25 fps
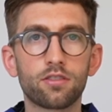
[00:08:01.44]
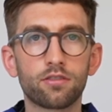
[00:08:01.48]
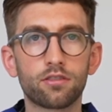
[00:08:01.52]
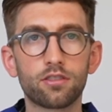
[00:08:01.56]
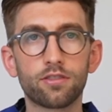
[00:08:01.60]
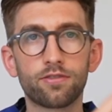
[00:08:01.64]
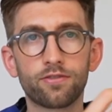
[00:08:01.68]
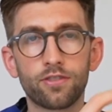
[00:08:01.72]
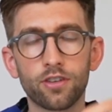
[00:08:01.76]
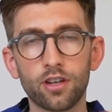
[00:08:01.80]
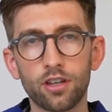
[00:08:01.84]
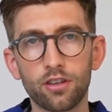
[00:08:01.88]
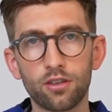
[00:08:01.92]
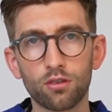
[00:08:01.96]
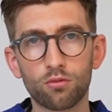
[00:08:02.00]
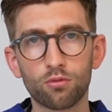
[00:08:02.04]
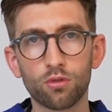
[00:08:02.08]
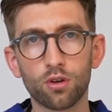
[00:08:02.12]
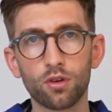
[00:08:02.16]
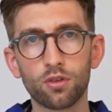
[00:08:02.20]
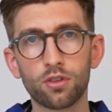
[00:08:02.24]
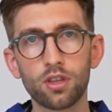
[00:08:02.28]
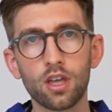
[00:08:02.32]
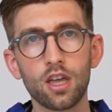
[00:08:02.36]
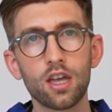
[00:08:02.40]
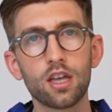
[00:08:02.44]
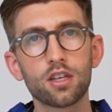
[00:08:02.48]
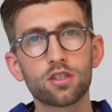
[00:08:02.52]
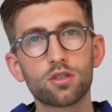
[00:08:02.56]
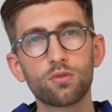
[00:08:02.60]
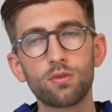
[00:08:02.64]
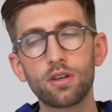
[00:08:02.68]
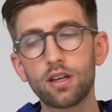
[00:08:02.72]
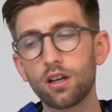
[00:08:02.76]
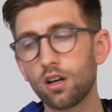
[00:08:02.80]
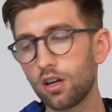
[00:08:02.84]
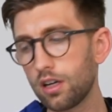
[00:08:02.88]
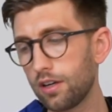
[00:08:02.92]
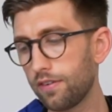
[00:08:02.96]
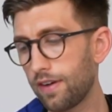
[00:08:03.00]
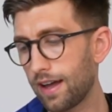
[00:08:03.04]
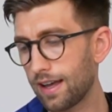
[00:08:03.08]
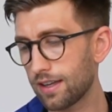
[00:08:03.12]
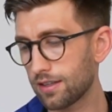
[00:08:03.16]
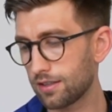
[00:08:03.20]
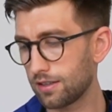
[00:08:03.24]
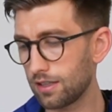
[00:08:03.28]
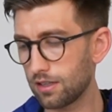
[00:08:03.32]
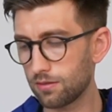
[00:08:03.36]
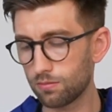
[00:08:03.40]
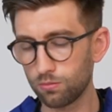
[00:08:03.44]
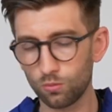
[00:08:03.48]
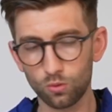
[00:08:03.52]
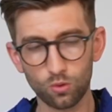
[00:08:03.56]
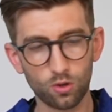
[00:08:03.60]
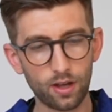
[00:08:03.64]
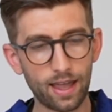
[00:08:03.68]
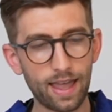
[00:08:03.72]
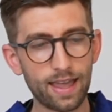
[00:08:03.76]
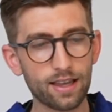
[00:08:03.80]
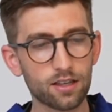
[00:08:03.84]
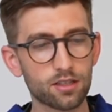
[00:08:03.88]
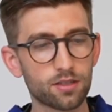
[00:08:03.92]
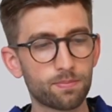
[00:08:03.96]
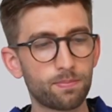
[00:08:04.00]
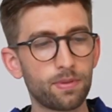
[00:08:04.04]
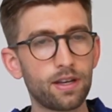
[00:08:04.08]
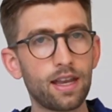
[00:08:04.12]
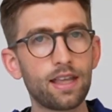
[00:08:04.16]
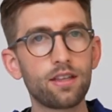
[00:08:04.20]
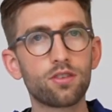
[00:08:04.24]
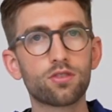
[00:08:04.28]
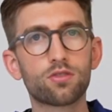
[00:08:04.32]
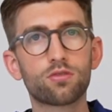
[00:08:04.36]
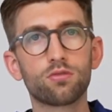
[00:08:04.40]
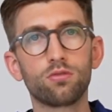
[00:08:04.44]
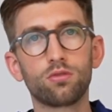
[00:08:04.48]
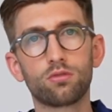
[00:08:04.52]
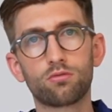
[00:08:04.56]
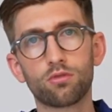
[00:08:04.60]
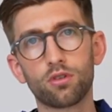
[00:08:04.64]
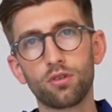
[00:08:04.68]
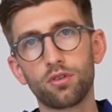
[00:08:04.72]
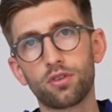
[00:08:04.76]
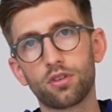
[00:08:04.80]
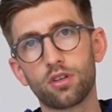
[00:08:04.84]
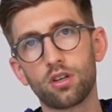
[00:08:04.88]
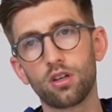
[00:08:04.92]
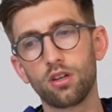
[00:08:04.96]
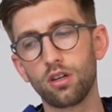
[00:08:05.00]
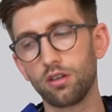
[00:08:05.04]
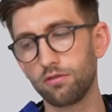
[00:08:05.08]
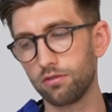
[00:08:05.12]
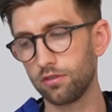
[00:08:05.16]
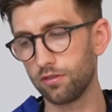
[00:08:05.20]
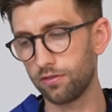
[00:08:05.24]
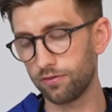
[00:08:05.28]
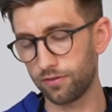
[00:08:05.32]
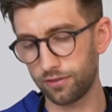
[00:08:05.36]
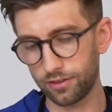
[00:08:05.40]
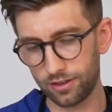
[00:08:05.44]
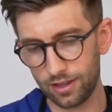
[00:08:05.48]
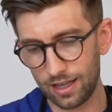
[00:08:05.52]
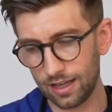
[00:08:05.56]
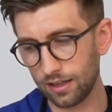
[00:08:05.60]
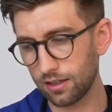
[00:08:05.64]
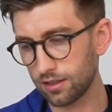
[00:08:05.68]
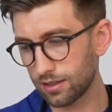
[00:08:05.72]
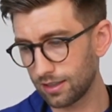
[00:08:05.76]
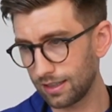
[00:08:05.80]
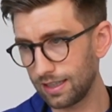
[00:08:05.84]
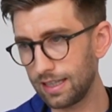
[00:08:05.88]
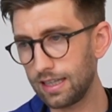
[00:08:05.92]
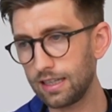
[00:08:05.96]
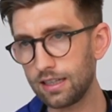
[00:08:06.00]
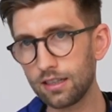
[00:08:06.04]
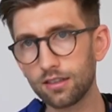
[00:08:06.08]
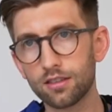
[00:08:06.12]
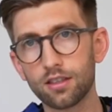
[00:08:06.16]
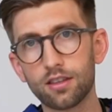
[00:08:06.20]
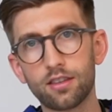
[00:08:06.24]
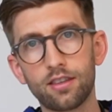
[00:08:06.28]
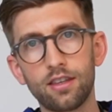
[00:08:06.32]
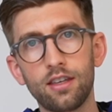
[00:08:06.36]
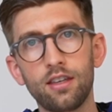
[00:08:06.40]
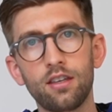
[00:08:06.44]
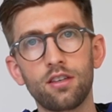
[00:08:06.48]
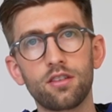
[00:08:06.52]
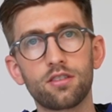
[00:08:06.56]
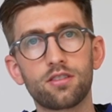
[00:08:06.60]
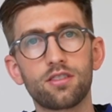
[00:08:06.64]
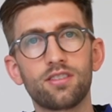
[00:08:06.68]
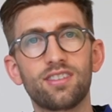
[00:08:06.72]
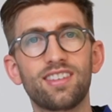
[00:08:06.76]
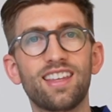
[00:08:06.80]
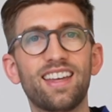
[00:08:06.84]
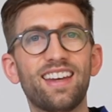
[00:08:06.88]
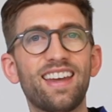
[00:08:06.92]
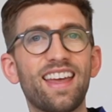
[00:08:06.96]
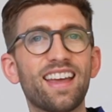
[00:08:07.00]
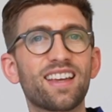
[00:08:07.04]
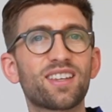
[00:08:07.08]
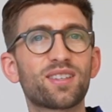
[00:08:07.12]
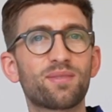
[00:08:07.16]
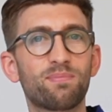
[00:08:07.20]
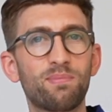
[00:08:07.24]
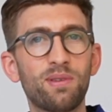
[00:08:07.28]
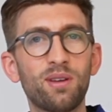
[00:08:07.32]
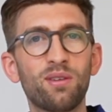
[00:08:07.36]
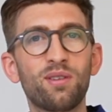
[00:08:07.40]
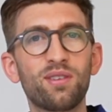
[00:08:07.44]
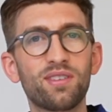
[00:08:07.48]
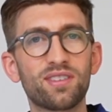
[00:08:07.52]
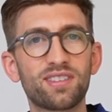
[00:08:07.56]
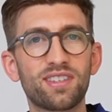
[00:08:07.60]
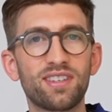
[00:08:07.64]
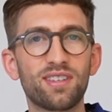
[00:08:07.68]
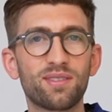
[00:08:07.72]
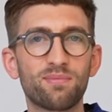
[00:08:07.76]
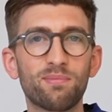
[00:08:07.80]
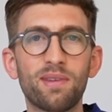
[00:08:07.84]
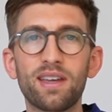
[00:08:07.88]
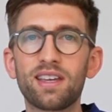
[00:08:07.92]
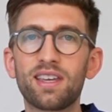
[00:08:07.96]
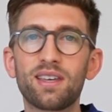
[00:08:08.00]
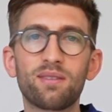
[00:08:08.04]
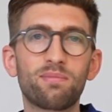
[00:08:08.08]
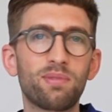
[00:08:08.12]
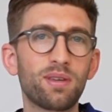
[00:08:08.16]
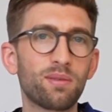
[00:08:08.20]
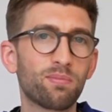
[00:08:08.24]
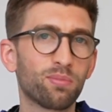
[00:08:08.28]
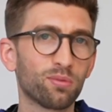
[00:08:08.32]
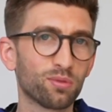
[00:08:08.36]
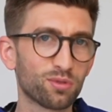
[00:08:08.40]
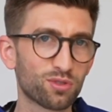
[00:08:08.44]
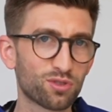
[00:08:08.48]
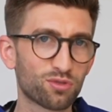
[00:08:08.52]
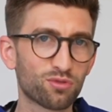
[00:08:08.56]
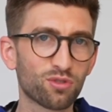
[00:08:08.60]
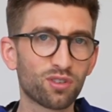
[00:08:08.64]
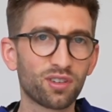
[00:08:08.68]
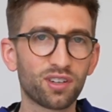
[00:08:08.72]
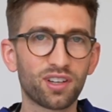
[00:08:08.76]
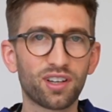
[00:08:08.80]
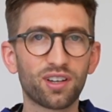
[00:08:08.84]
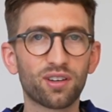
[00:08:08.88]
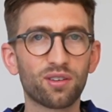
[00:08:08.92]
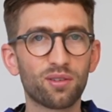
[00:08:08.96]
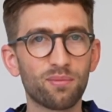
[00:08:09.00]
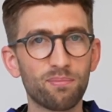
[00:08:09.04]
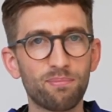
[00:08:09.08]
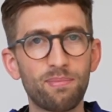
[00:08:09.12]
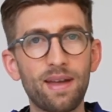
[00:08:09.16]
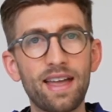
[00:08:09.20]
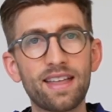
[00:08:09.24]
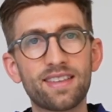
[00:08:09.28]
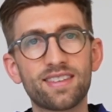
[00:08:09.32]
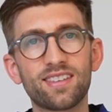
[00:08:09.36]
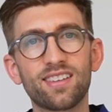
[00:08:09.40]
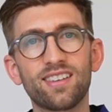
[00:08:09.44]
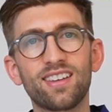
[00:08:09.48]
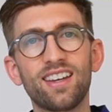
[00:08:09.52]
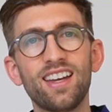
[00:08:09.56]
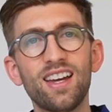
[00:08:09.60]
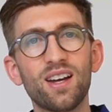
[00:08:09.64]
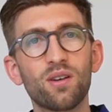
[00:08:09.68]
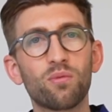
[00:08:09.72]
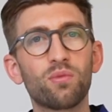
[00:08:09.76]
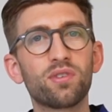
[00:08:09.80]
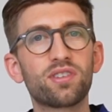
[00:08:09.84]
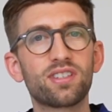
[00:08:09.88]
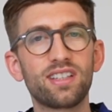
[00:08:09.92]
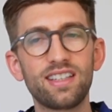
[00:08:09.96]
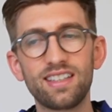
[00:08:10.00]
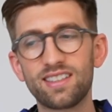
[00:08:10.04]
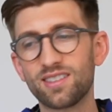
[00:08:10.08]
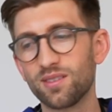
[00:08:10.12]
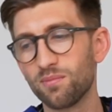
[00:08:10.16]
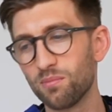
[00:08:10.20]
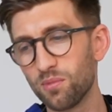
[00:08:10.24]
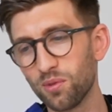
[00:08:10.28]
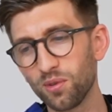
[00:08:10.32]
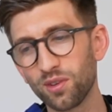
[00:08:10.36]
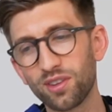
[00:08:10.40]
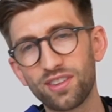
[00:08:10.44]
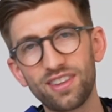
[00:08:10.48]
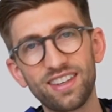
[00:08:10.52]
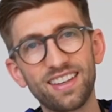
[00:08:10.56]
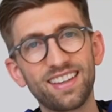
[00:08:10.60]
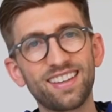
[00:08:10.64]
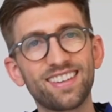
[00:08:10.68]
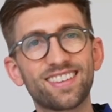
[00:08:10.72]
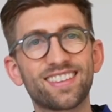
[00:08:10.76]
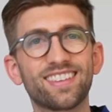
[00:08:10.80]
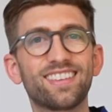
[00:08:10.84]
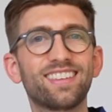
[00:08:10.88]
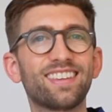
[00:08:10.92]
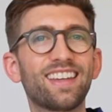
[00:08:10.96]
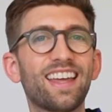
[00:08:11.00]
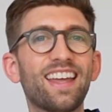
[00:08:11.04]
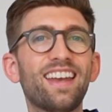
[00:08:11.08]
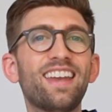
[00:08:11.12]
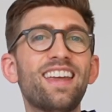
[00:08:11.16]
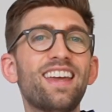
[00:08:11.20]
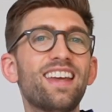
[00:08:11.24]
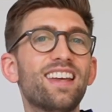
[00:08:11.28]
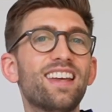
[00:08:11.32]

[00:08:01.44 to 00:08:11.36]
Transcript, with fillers: and to further growth. So it kind of has this more exponential growth curve of things leading to things and then experiences making people stronger and better, which lead to more things. And then